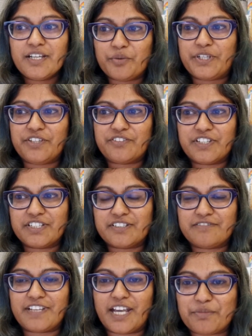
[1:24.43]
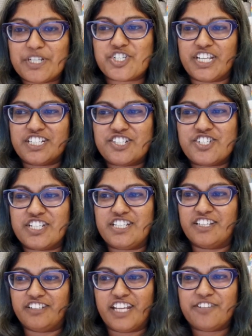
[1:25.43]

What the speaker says: And when you think of how much energy and